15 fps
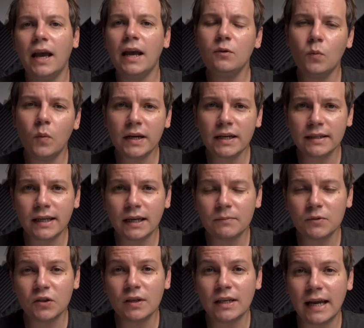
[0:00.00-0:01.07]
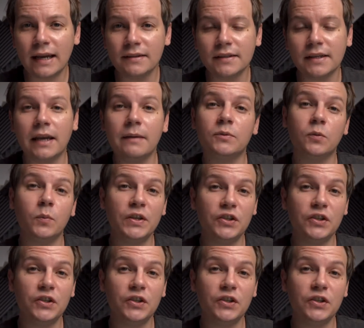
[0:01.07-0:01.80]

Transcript: And when it comes to landscapes, we